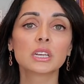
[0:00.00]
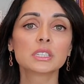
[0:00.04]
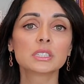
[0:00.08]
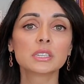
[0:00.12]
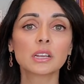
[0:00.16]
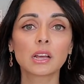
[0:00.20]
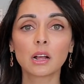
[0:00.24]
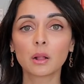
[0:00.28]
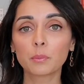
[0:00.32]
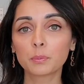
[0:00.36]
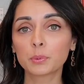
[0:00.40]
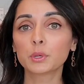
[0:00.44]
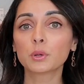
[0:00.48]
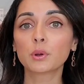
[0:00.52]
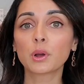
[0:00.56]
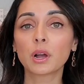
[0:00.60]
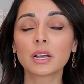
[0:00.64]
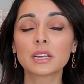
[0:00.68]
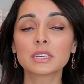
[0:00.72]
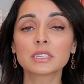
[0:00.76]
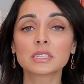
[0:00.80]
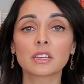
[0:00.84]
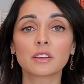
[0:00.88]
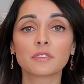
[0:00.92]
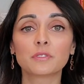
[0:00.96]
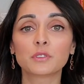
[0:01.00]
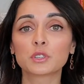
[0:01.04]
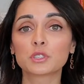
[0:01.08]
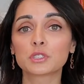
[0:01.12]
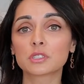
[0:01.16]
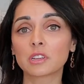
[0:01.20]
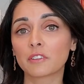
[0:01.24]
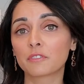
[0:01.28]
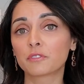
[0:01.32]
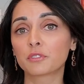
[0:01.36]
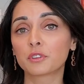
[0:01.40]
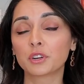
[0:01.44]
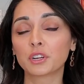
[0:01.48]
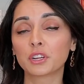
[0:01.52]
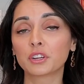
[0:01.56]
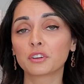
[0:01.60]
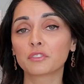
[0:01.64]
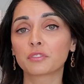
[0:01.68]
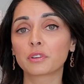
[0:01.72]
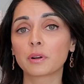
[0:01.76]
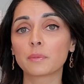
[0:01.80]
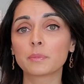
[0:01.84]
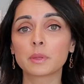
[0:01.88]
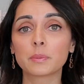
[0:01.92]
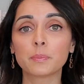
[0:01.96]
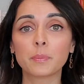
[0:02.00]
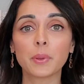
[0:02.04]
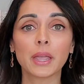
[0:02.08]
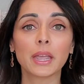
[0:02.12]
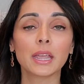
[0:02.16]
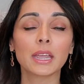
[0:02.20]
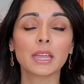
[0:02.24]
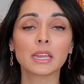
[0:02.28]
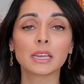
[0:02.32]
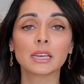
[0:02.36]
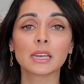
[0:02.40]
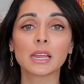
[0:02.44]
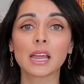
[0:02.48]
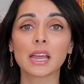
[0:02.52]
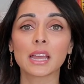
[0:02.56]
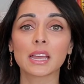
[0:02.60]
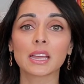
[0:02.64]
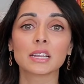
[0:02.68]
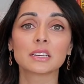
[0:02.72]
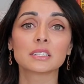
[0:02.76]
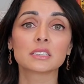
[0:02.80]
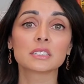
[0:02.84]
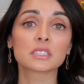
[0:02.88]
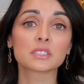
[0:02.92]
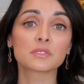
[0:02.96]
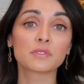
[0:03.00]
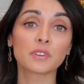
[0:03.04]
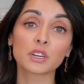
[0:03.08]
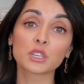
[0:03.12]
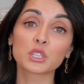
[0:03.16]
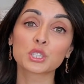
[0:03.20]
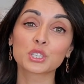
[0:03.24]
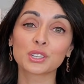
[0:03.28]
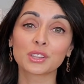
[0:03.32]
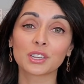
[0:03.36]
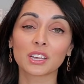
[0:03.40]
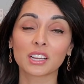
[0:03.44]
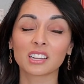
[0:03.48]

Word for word: to help you guys if you're suffering from the pain and dysfunction